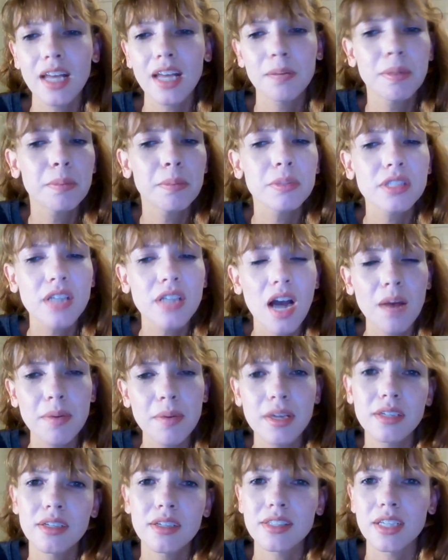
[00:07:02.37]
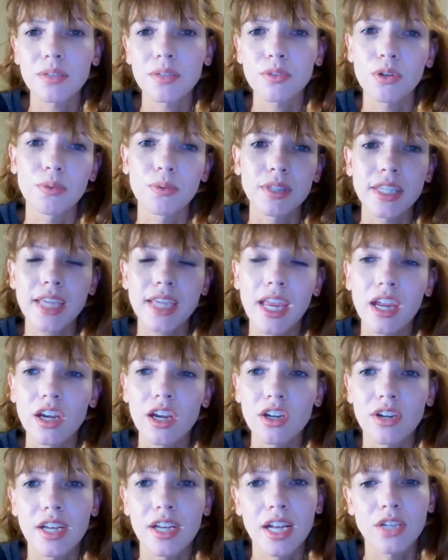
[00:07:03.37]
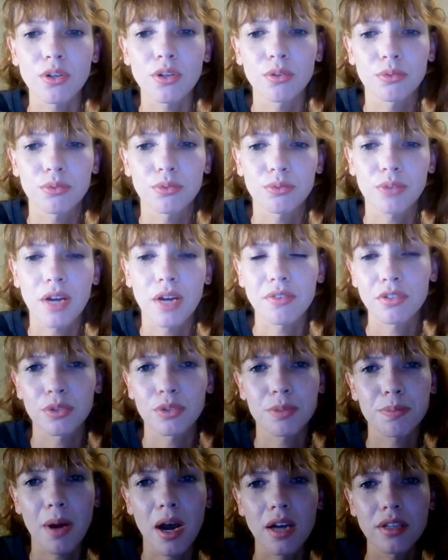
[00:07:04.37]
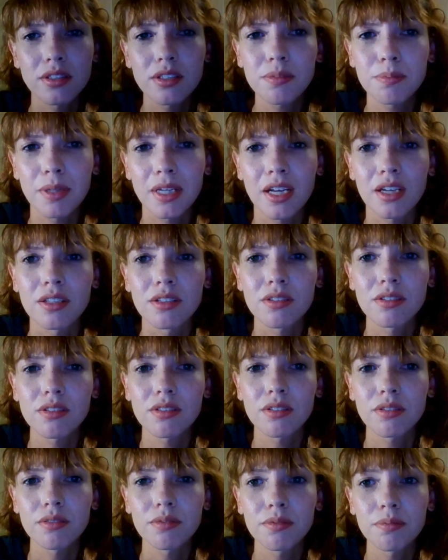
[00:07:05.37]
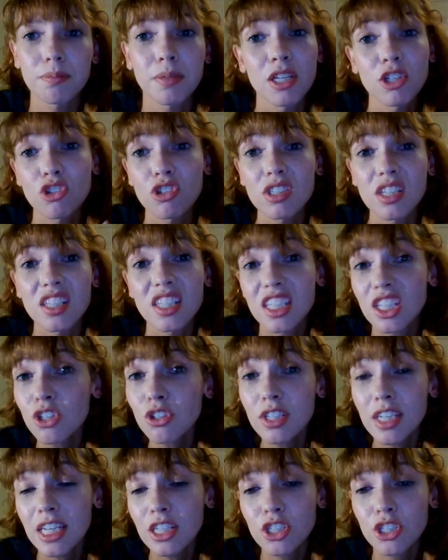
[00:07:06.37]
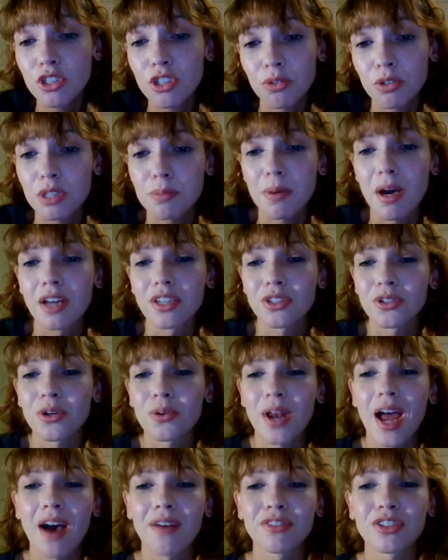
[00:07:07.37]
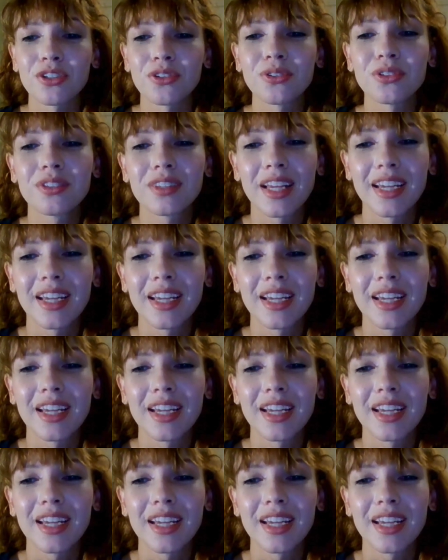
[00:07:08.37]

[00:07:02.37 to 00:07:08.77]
allow people to comment because I don't really care and I don't ever respond because Pinterest doesn't need you to respond. You don't have to.